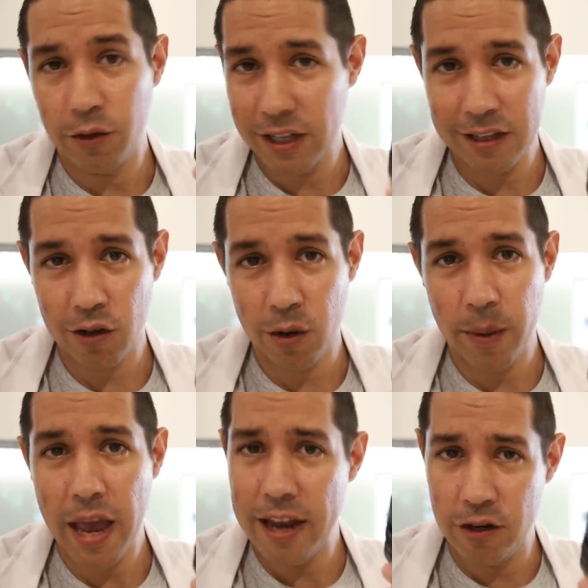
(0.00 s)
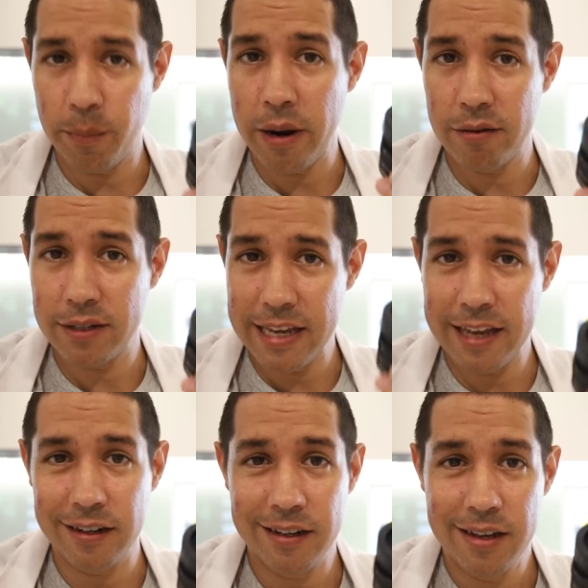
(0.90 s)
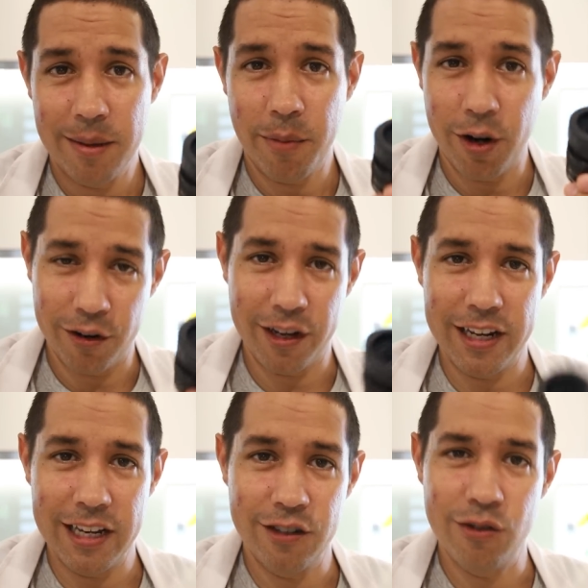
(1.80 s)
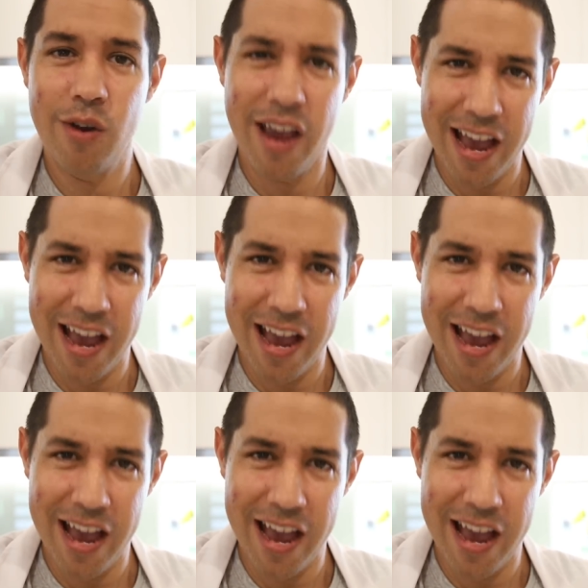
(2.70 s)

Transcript: your telescope, and your parents down by not getting into